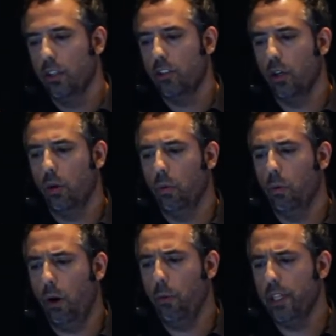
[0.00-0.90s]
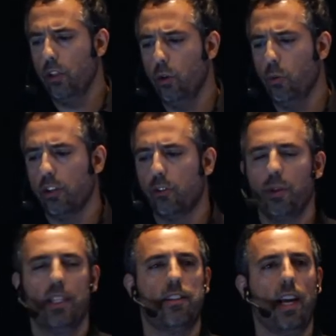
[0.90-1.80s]
So what we do once
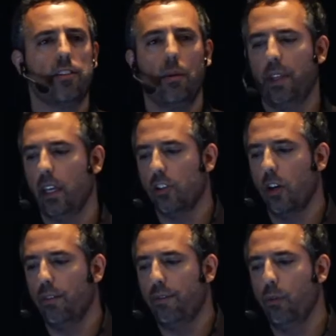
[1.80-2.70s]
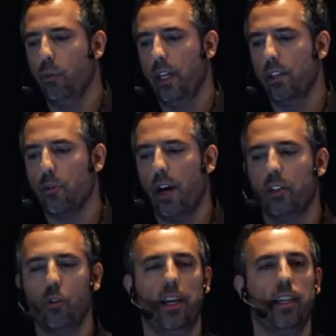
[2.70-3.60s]
we detect something is off, we
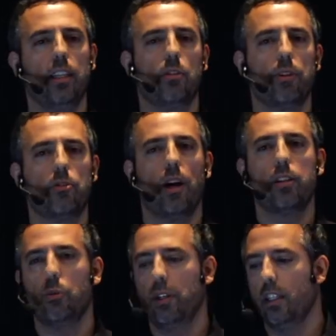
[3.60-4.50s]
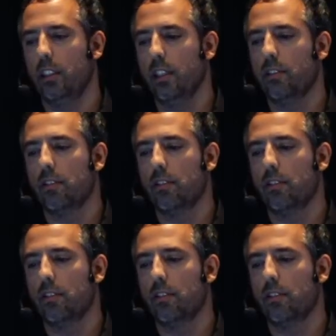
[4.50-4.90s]
try to heal it, we try to annul it.